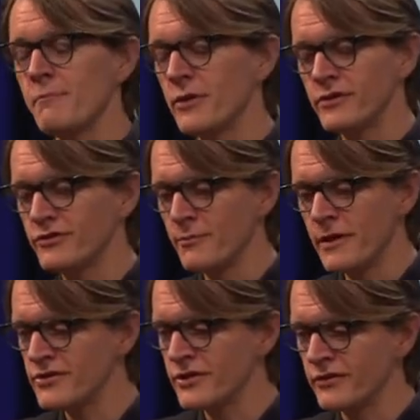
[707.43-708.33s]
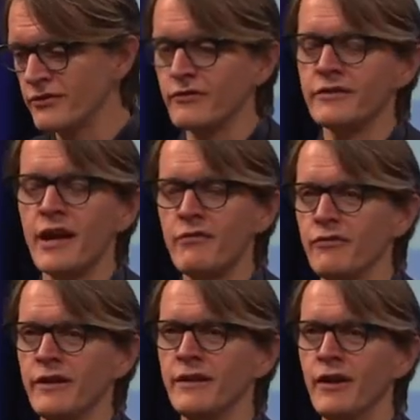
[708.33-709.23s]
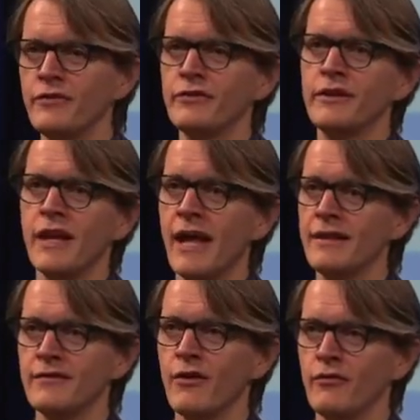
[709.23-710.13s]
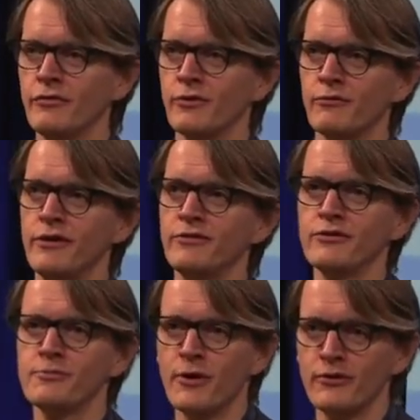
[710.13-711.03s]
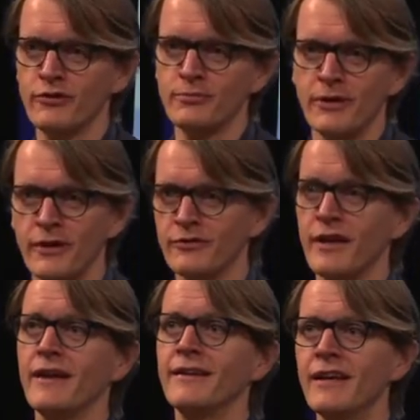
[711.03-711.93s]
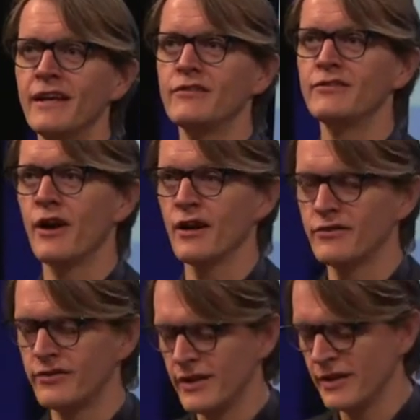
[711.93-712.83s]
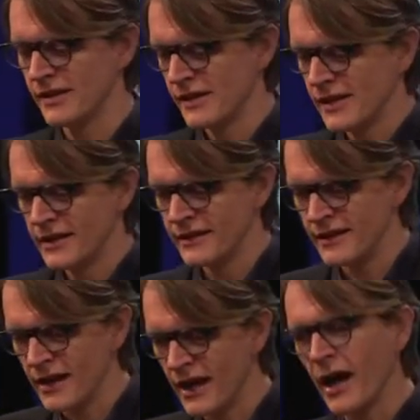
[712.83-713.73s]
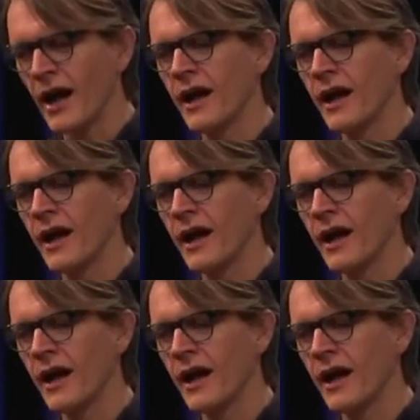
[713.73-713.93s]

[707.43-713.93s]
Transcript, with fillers: but the submission is definitely not the end of your research process because then starts the the uh,